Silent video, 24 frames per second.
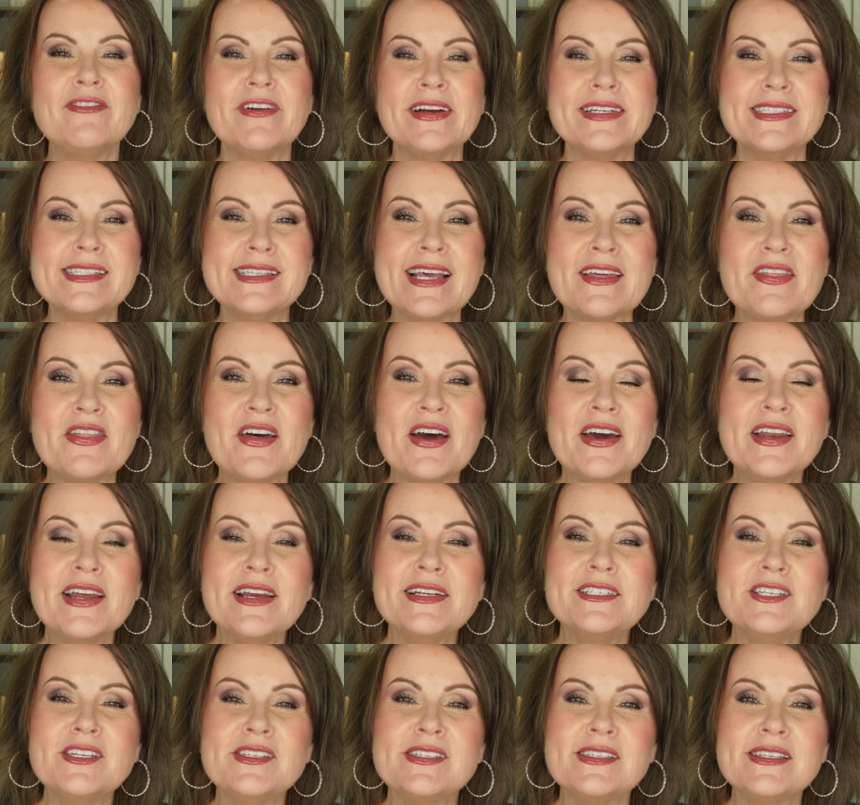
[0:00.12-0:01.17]
friends, I thought
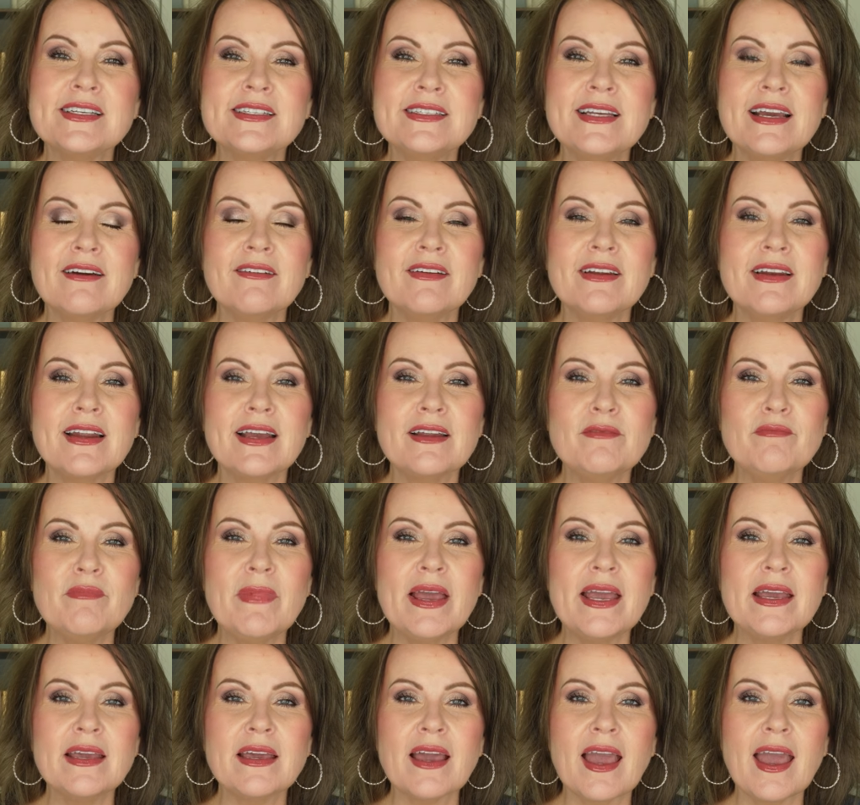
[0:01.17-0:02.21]
I'd just sit down and I'd
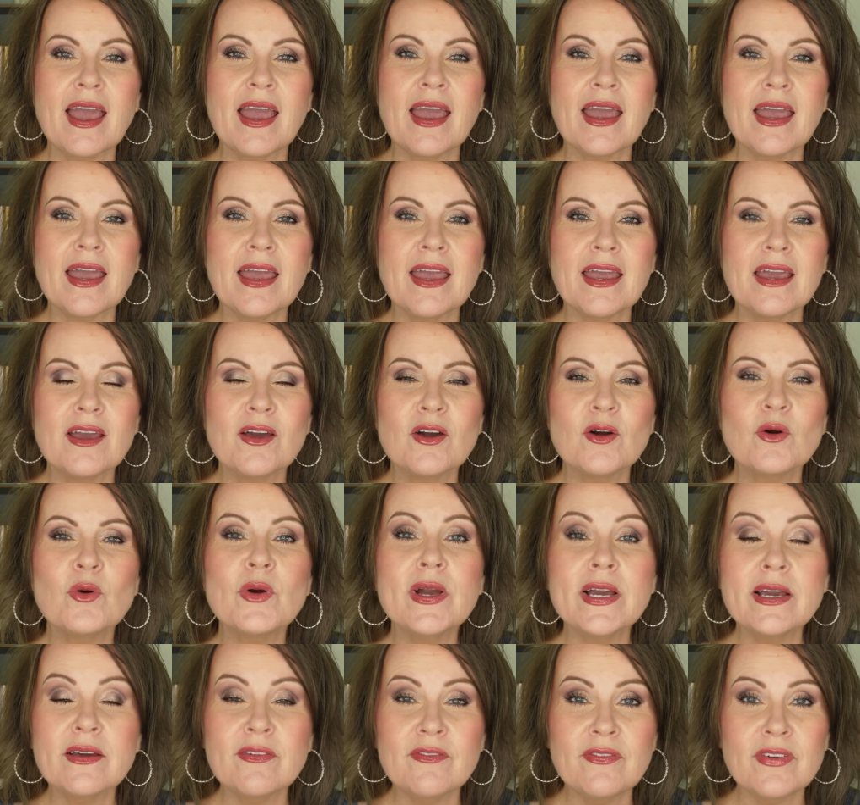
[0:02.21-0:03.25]
make a
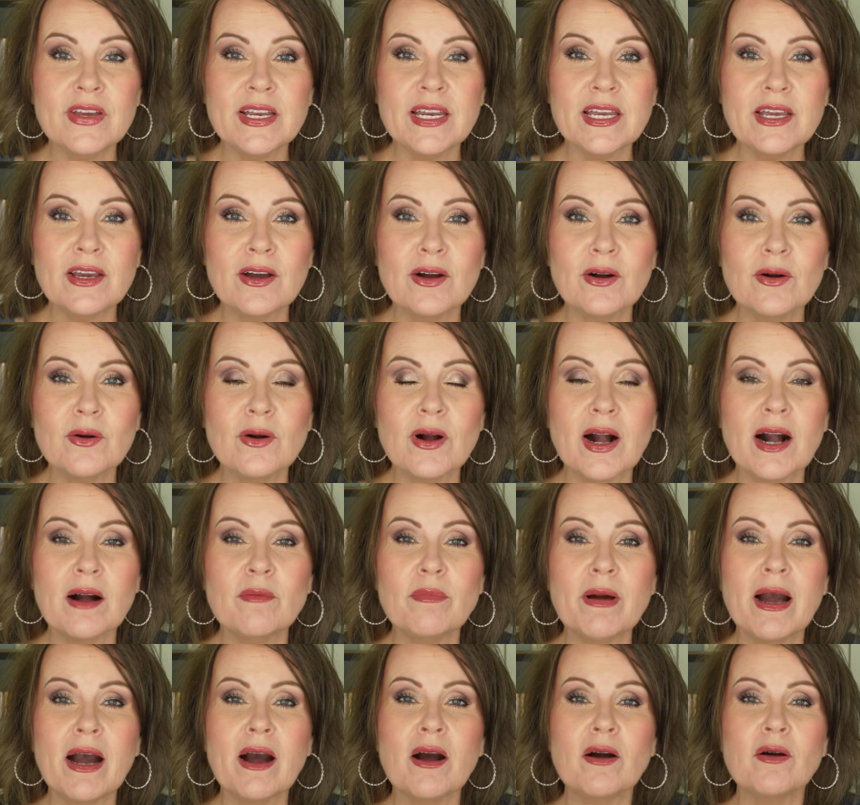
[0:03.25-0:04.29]
quick video
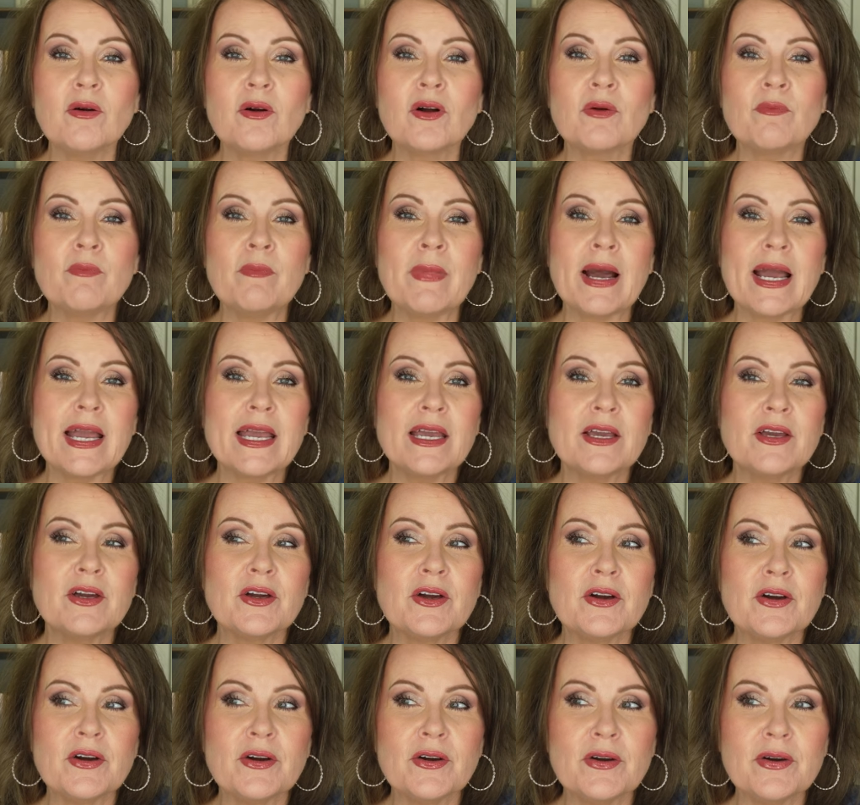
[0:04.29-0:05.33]
about my
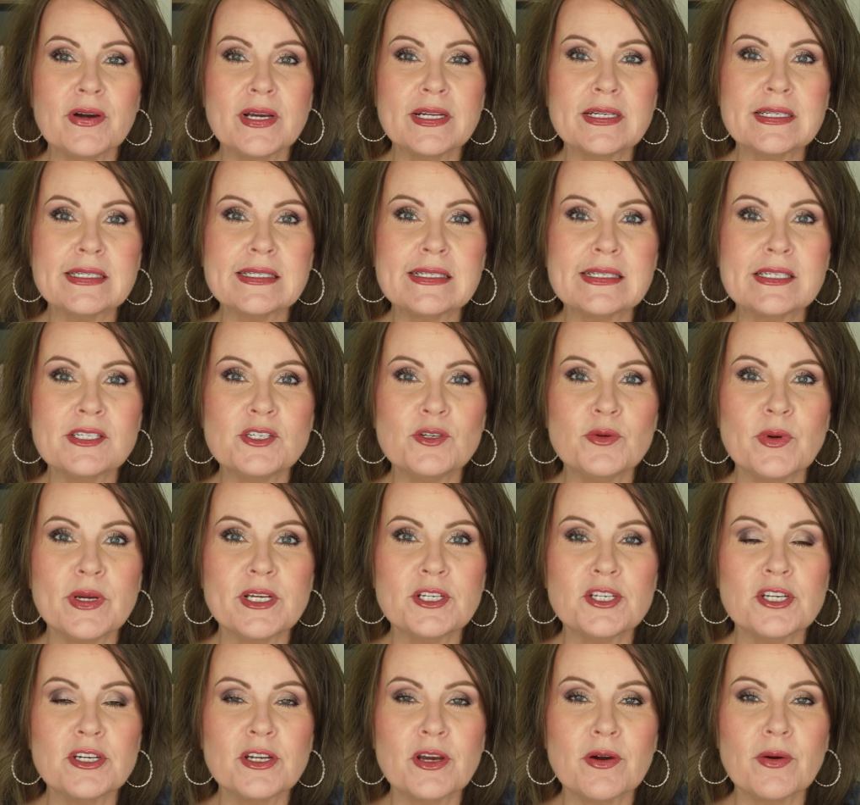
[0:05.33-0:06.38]
current
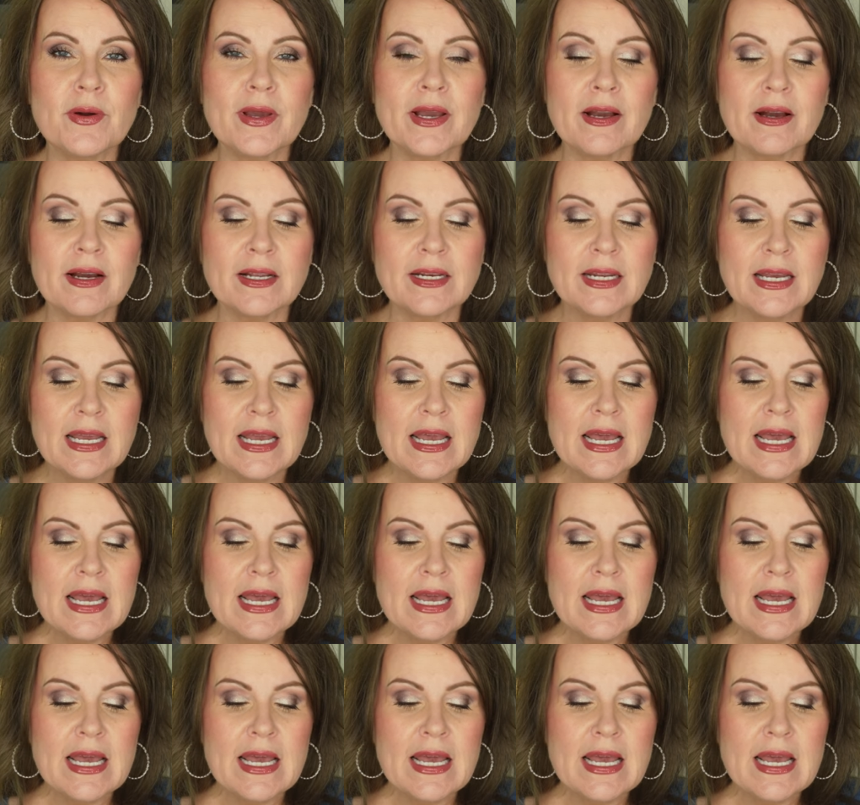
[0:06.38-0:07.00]
situation going on.